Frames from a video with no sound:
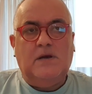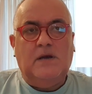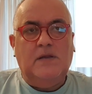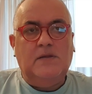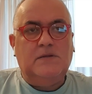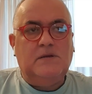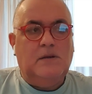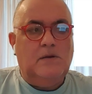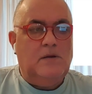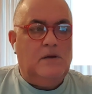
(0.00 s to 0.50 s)

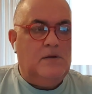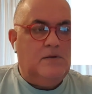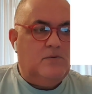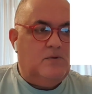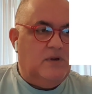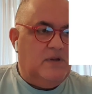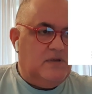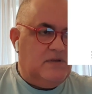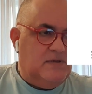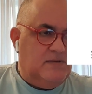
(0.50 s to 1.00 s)

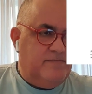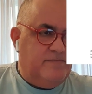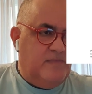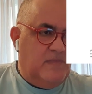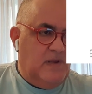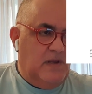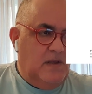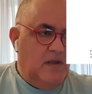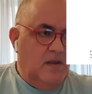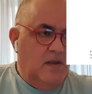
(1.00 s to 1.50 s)
1900.
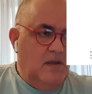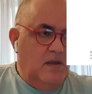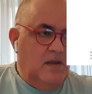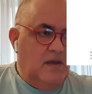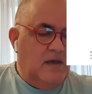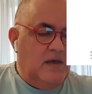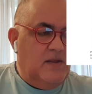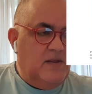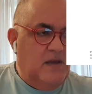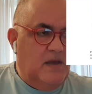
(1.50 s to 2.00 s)

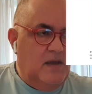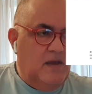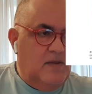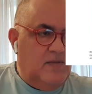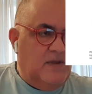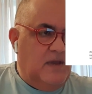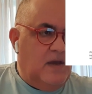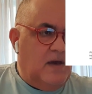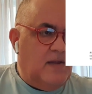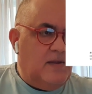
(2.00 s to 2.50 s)
And
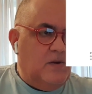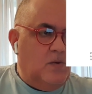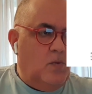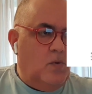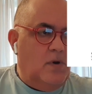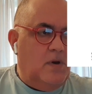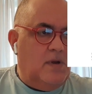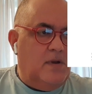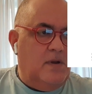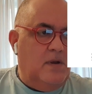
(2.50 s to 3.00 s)
the other
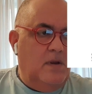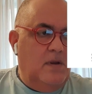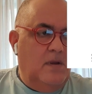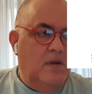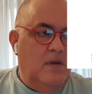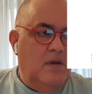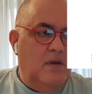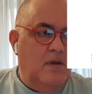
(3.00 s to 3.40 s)
one